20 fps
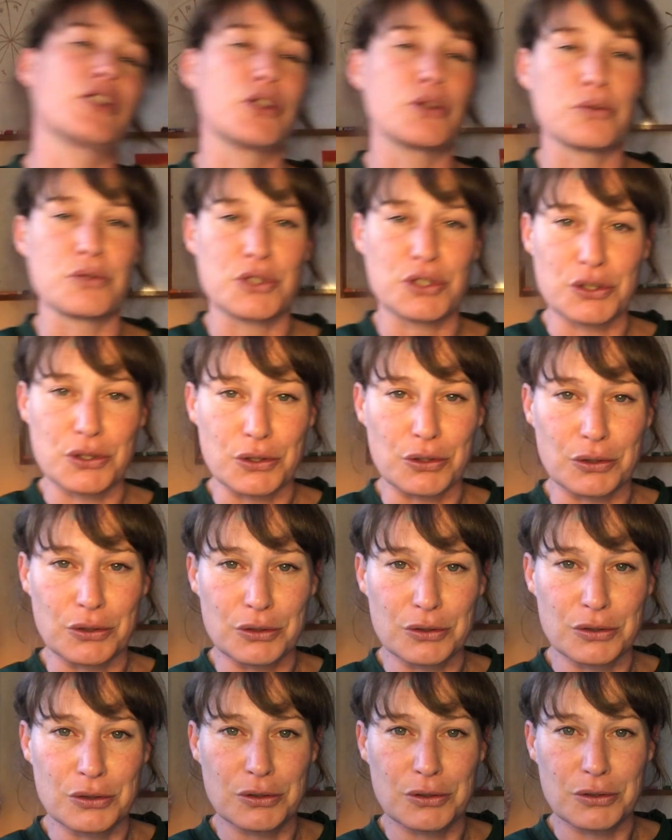you do.
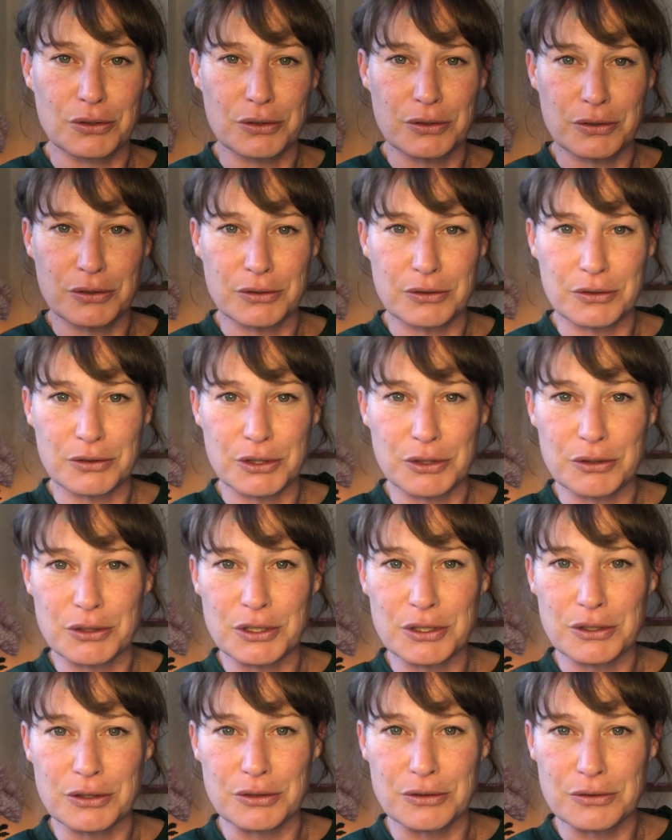You
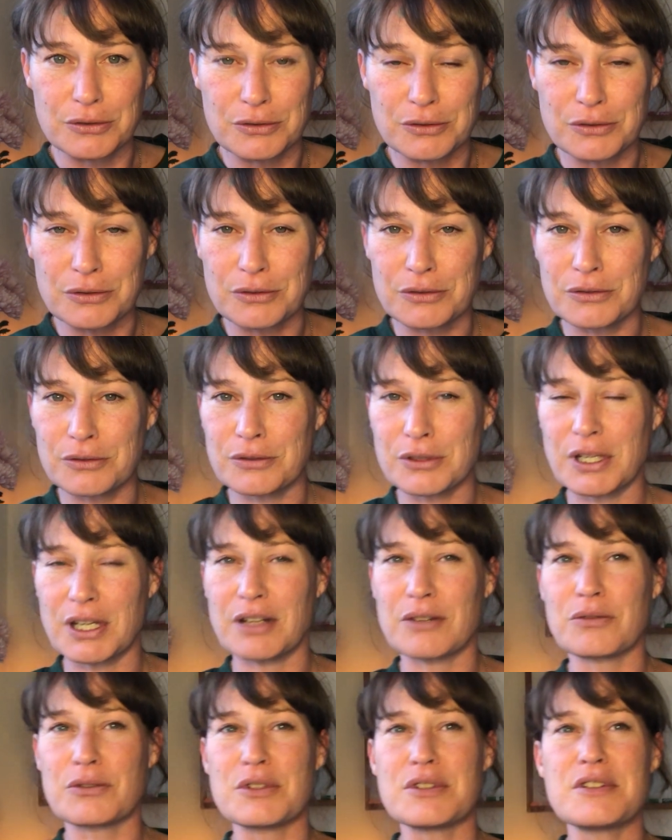do.
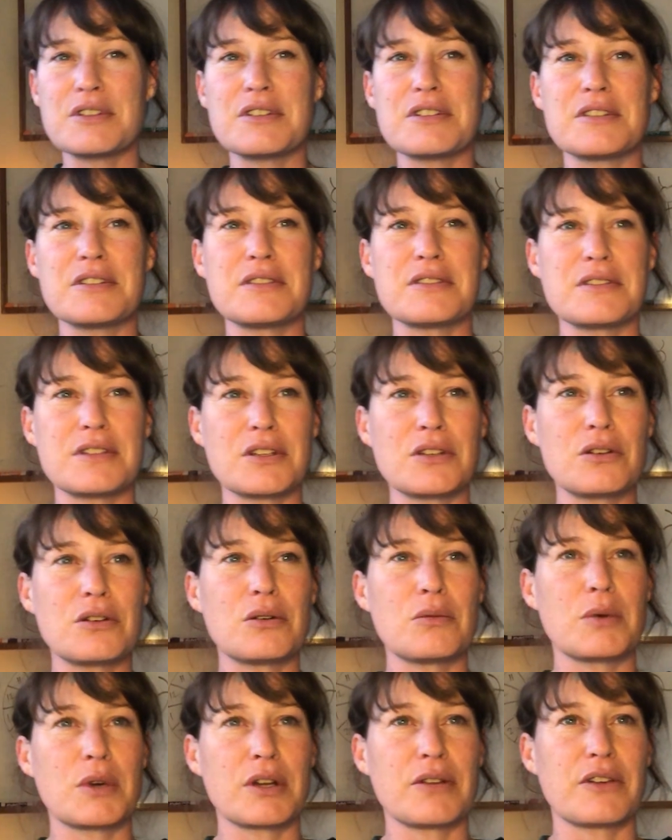Every
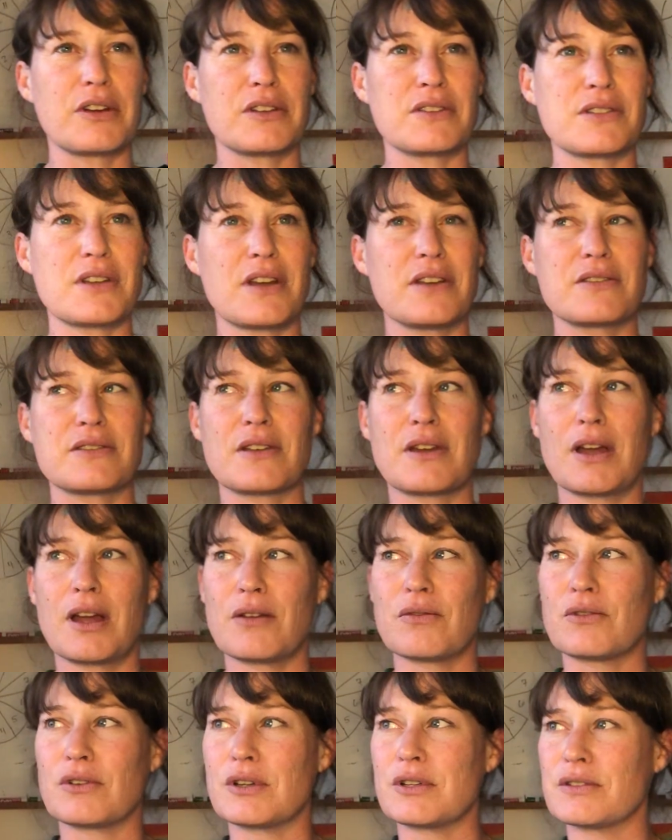single one of us has
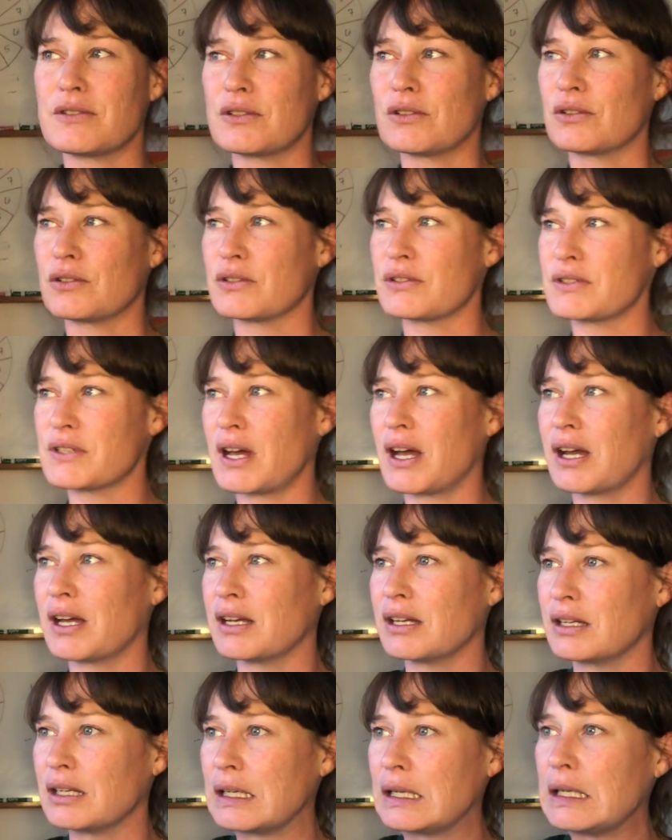every single
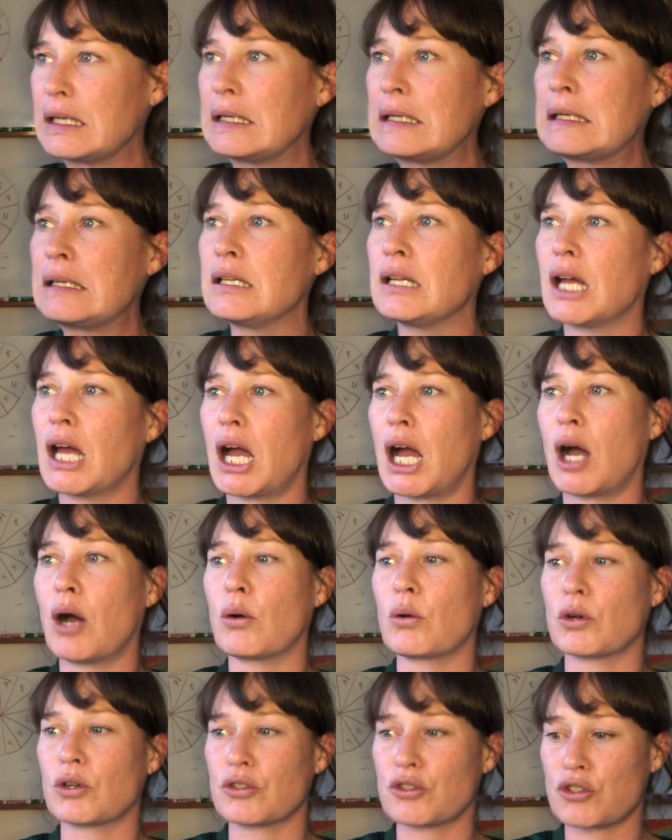sign in
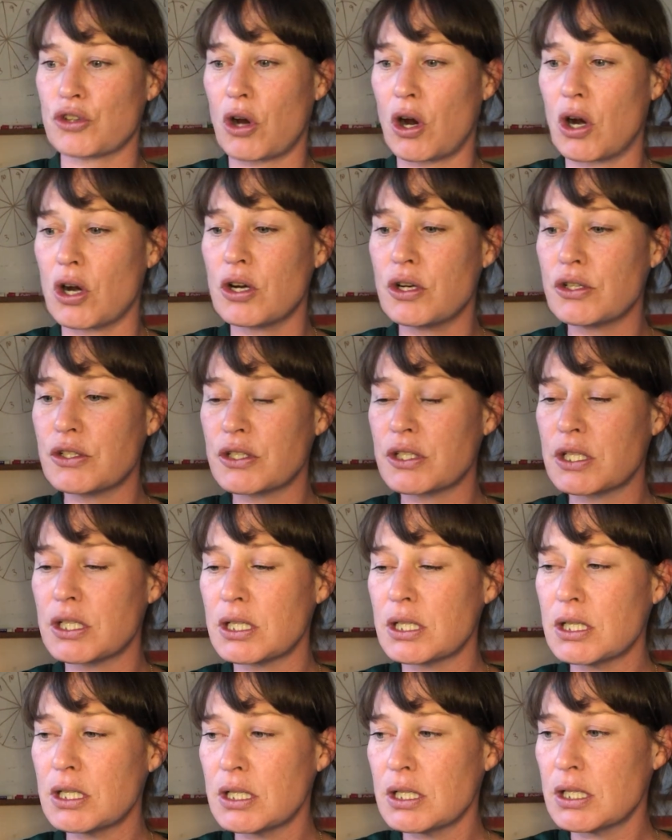our chart.
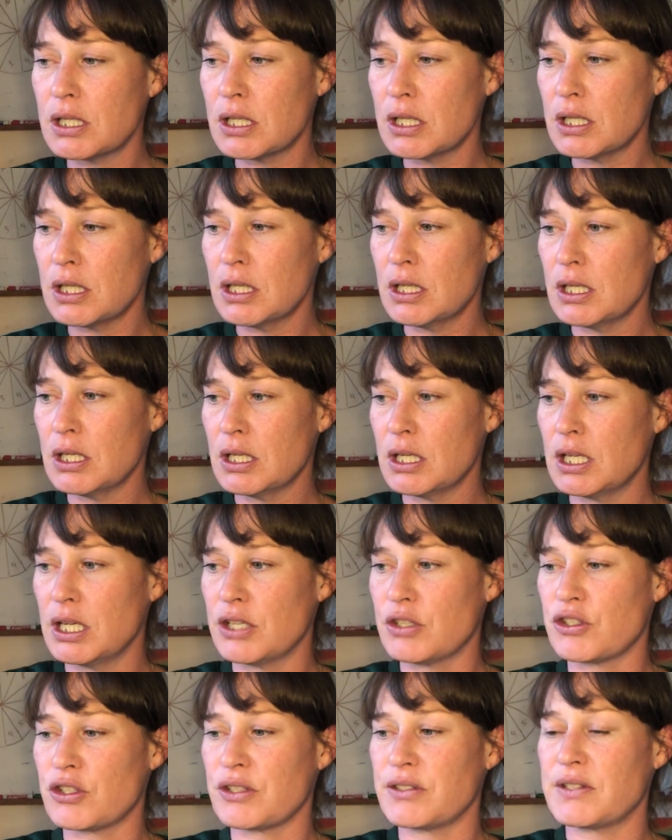
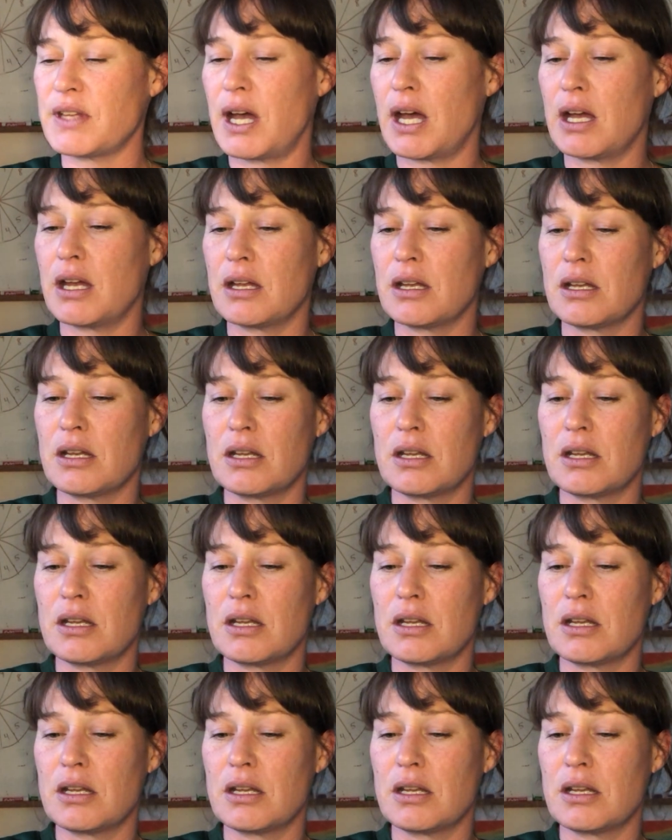It's just that